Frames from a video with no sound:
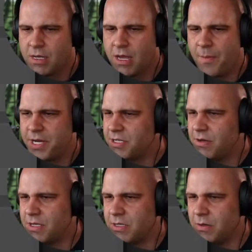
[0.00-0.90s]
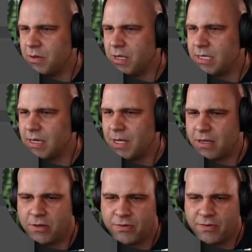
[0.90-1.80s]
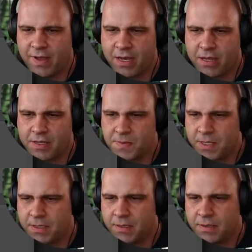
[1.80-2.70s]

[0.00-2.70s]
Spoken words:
I might just do the two of these. I'm not a huge fan of this one.